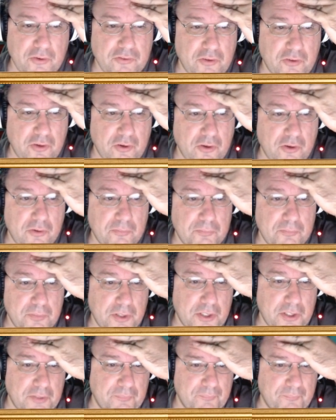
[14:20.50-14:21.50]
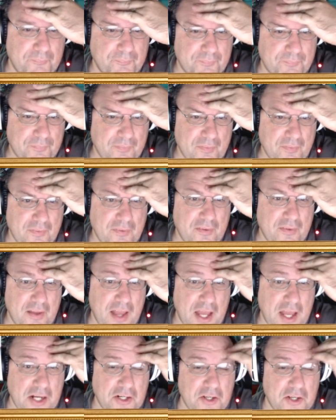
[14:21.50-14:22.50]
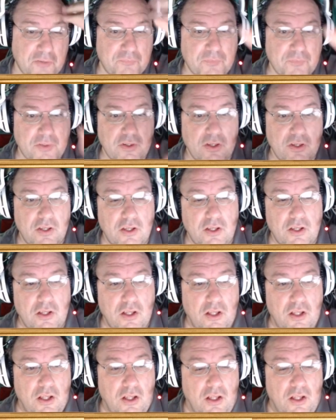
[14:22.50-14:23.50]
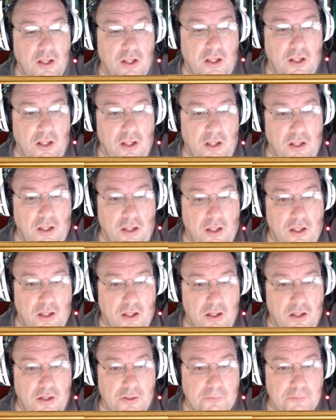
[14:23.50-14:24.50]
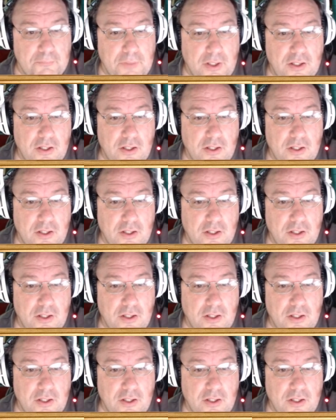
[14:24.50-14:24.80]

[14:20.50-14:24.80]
cetera. But I don't know. Um.